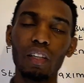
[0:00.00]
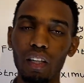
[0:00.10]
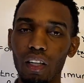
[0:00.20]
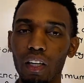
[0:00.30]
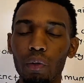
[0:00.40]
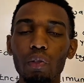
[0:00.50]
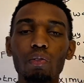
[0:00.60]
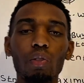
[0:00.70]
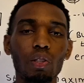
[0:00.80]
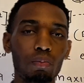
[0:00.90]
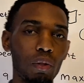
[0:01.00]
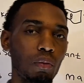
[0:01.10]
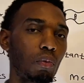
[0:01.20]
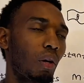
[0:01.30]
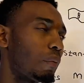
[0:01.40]
I want to
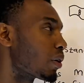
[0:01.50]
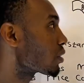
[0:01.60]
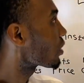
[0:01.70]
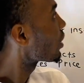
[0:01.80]
explain more about